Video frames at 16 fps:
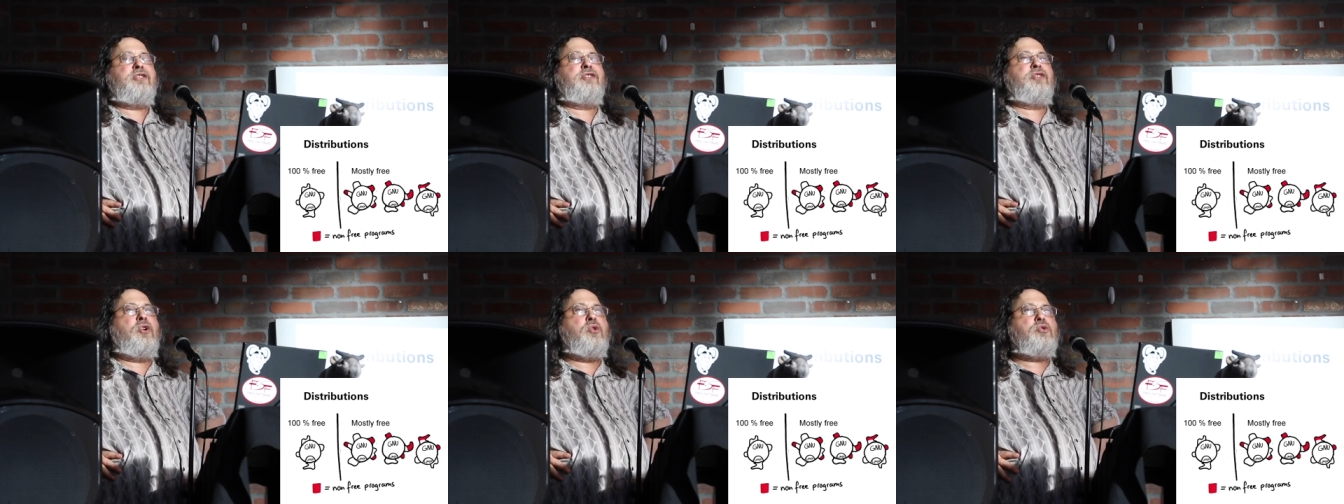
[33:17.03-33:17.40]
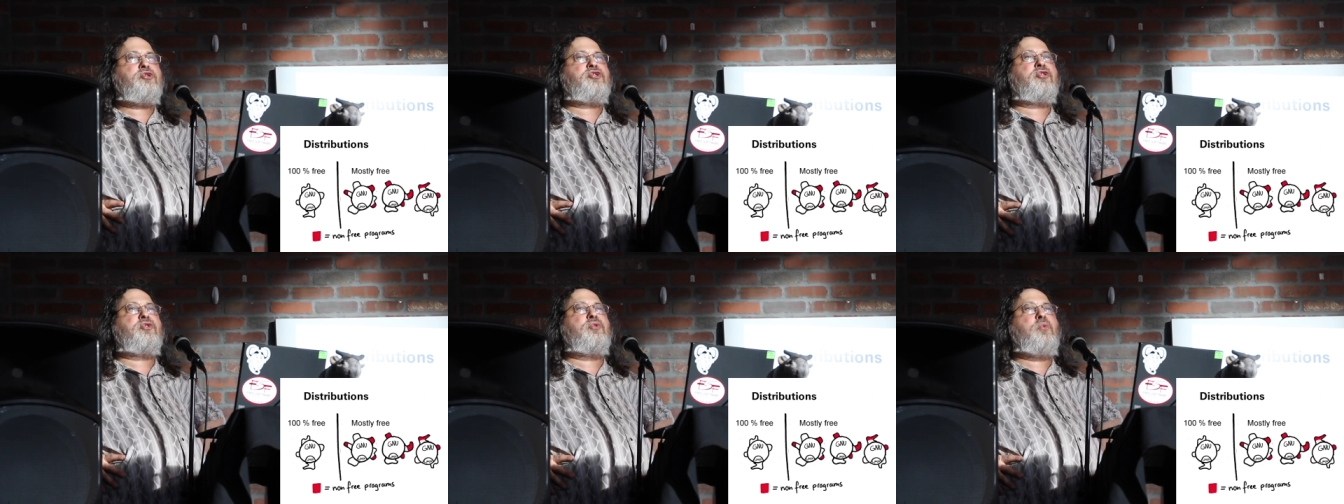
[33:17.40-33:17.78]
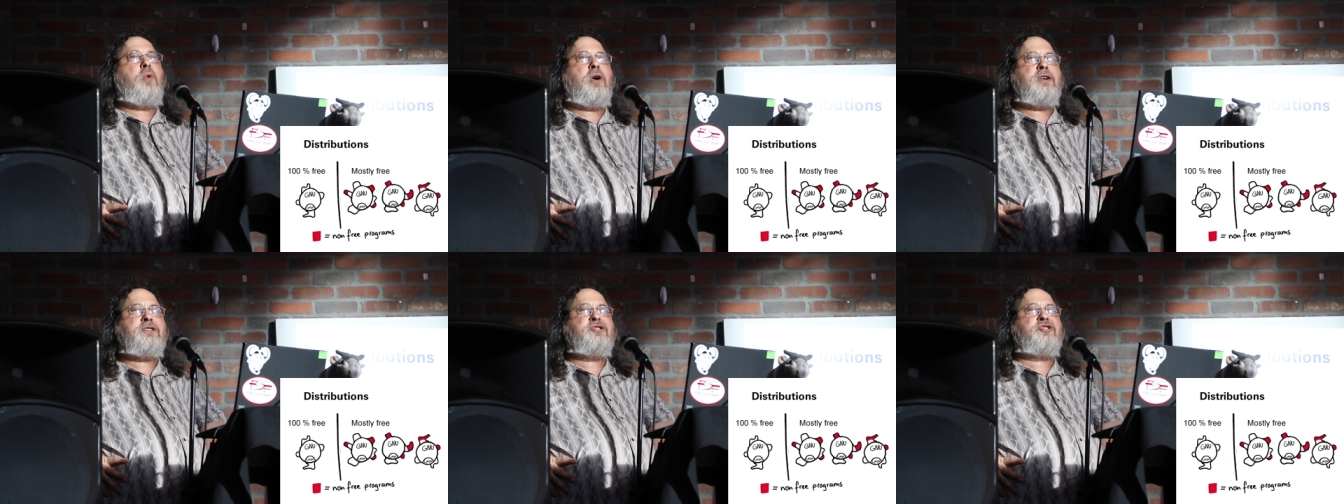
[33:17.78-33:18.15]
Those are the
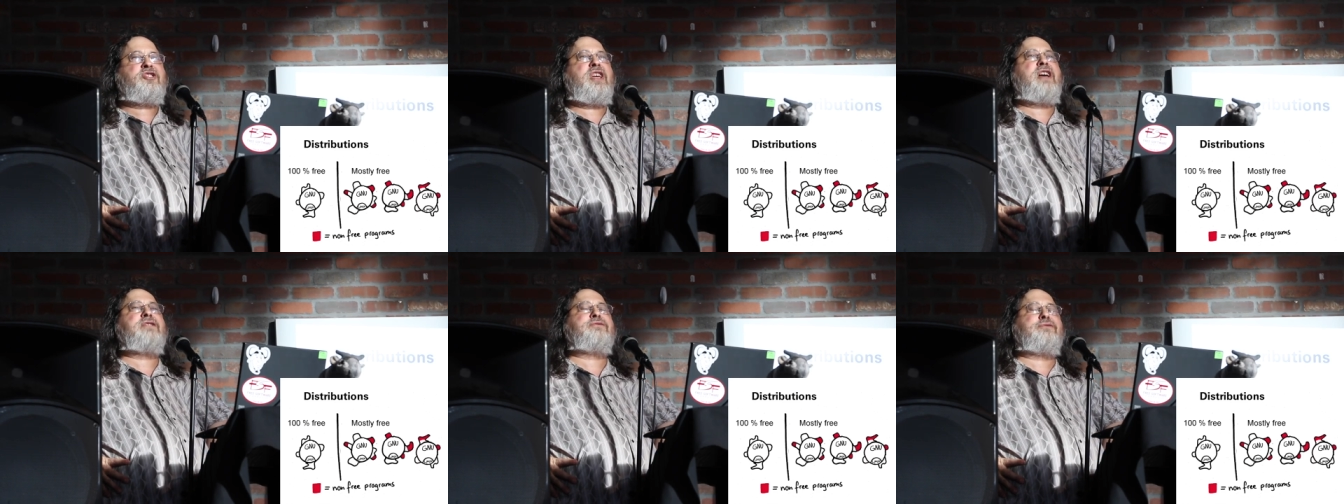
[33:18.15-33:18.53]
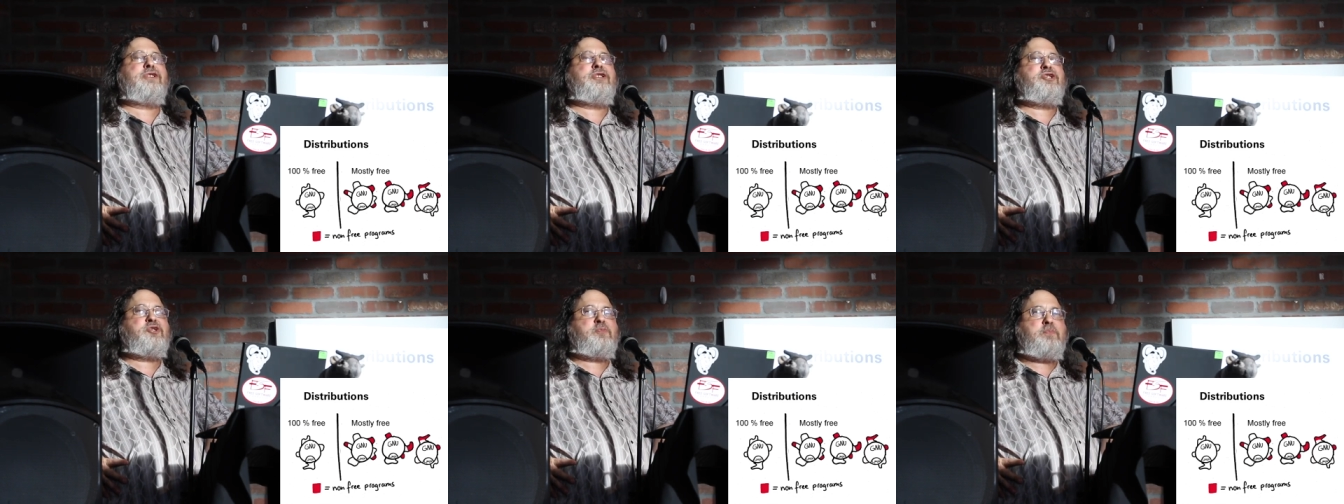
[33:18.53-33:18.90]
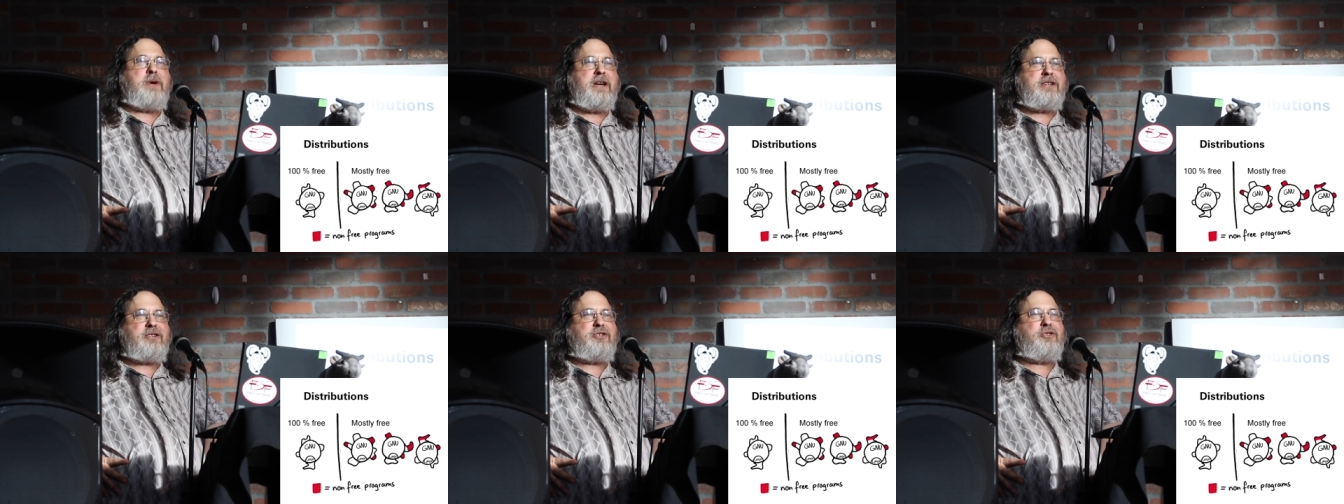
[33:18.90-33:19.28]
ones that
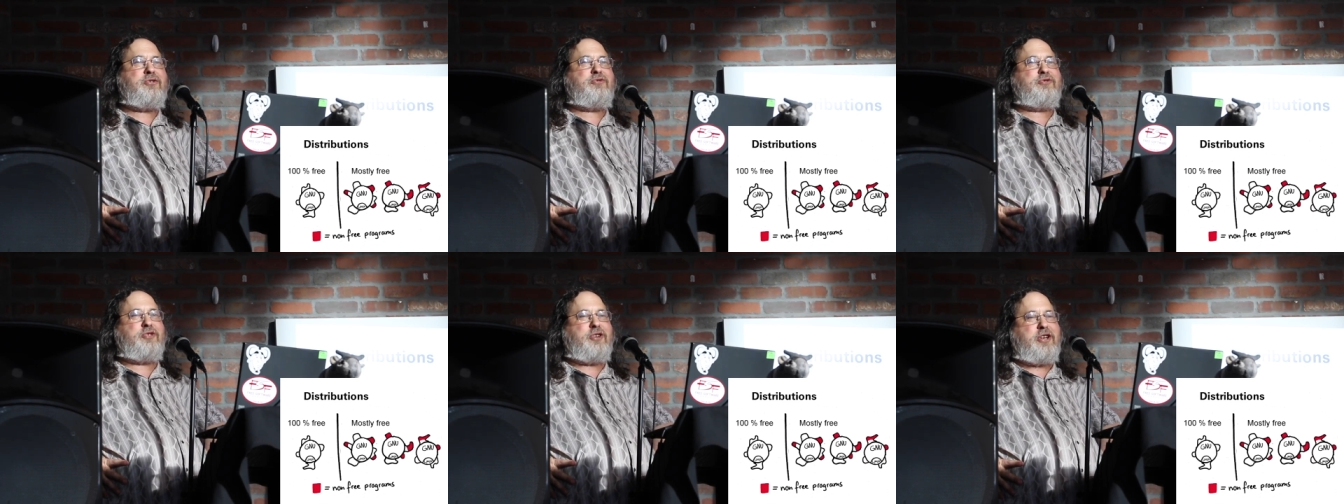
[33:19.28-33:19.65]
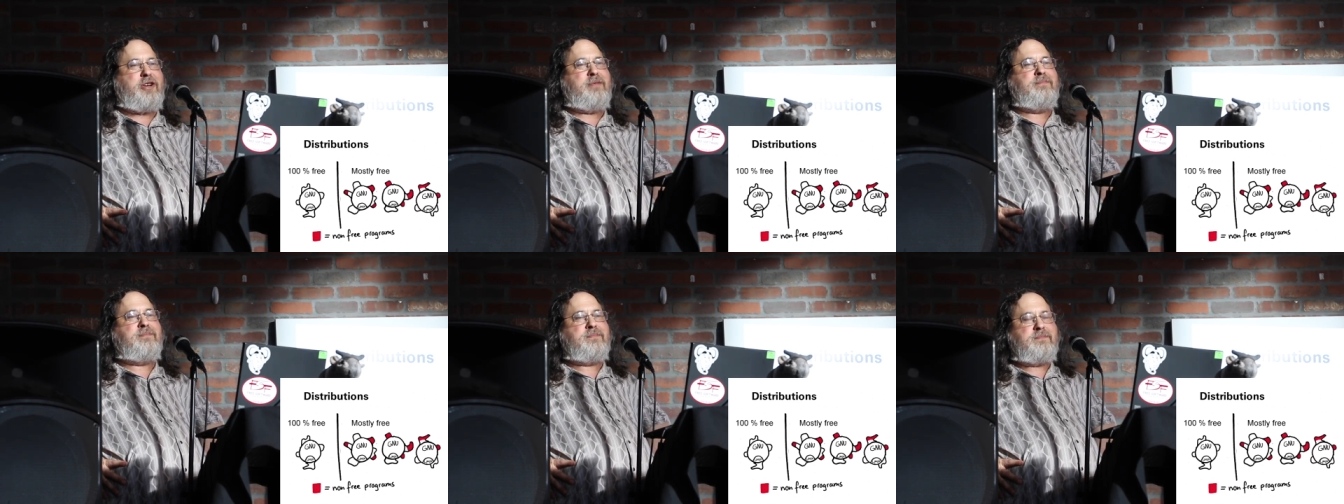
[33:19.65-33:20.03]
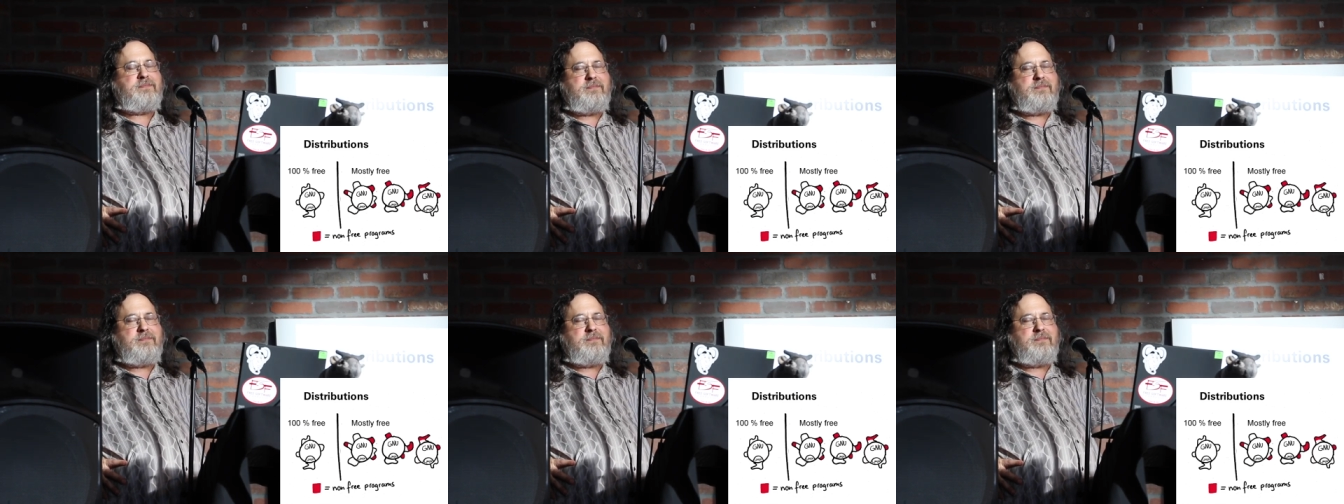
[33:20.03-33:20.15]
respect your freedom.